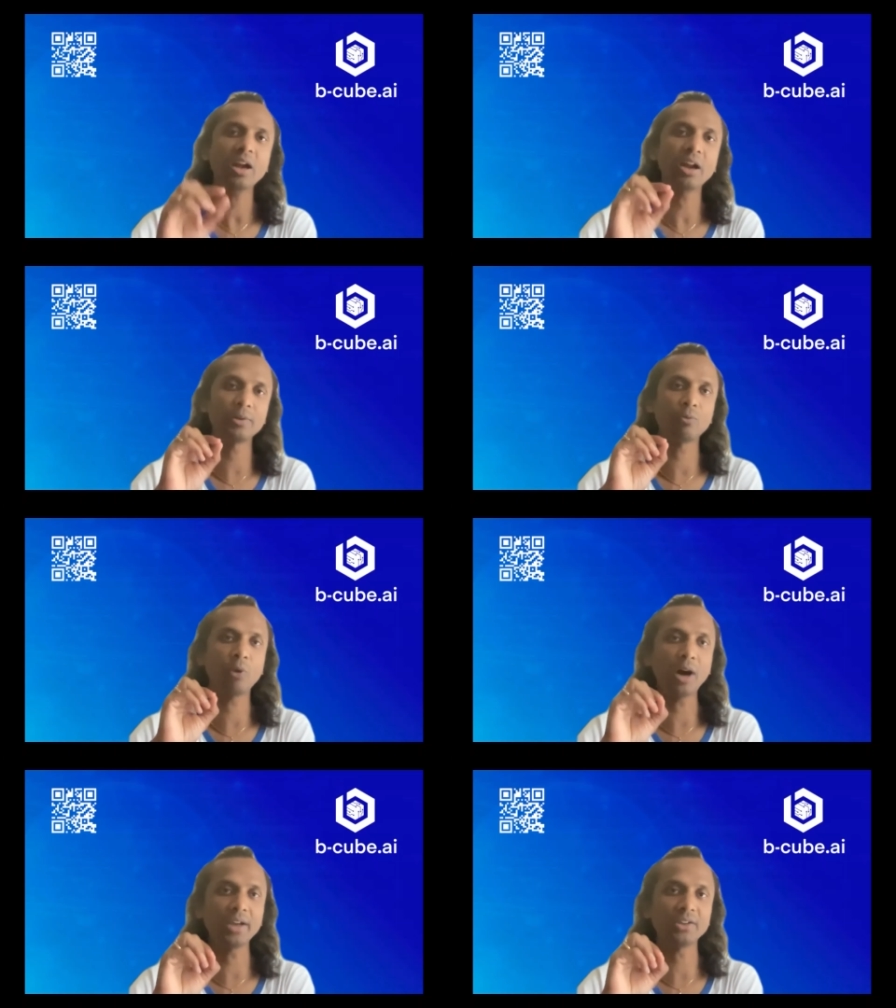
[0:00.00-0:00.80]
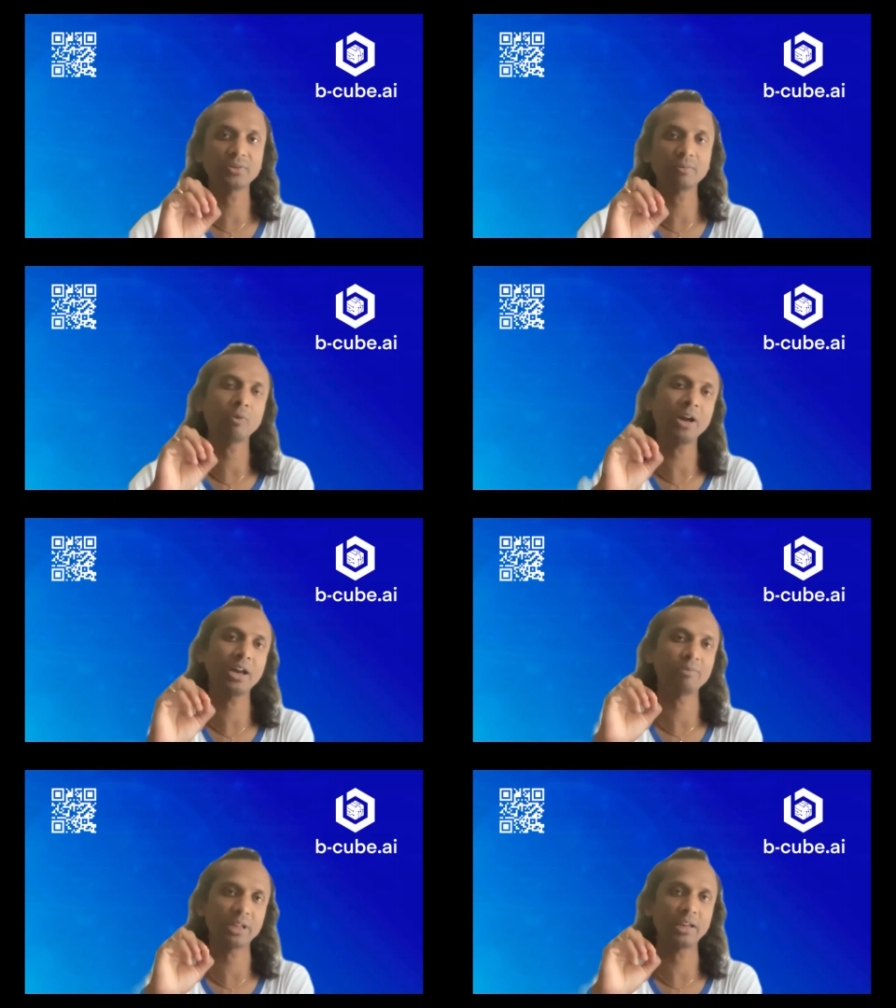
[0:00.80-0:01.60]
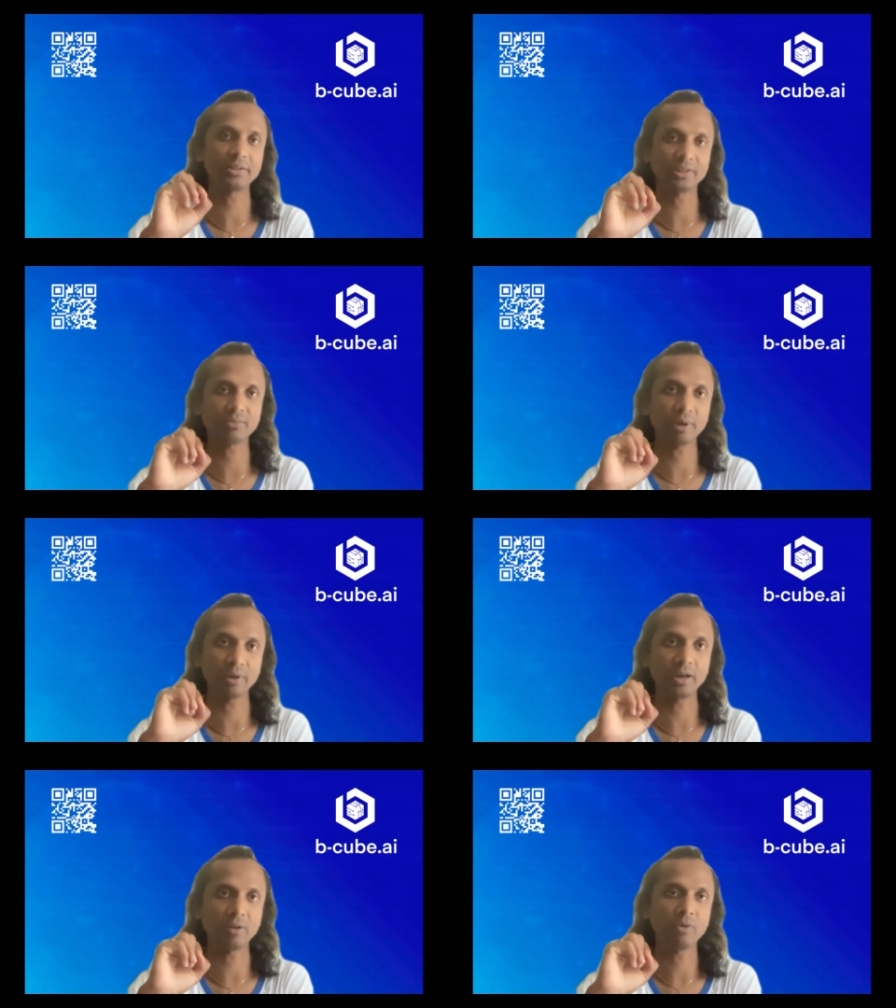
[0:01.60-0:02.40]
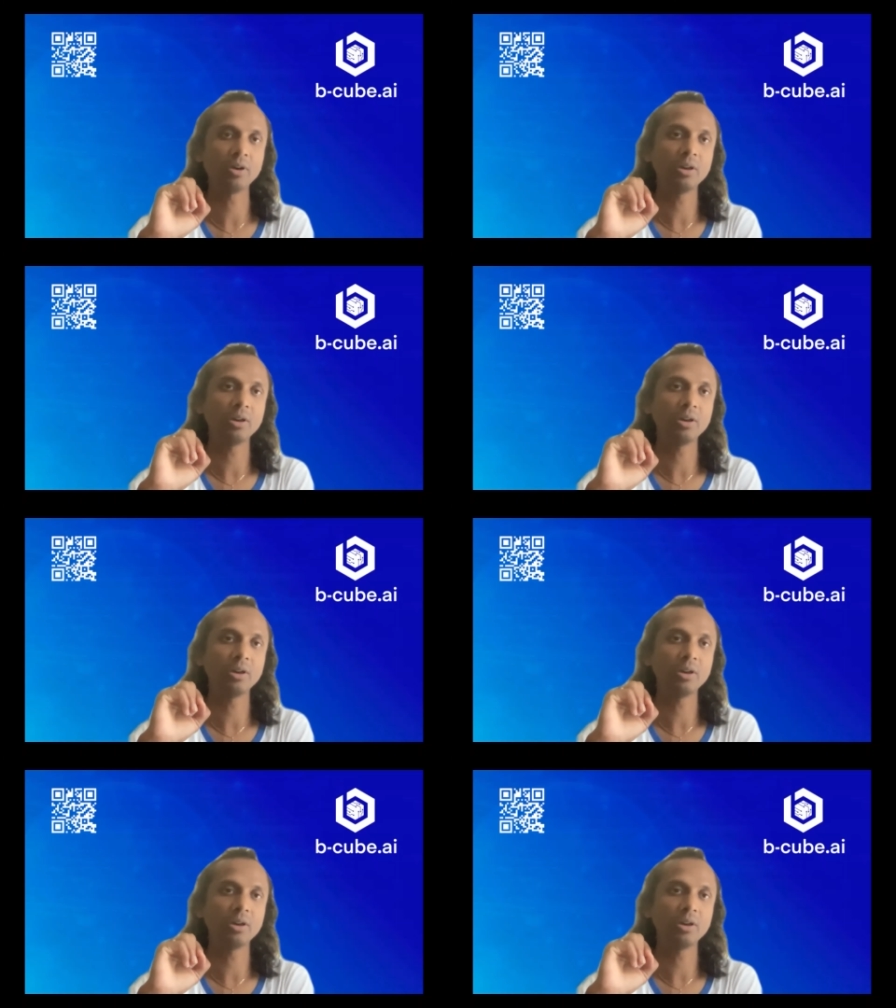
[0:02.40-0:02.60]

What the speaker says: And why I'm telling this one now,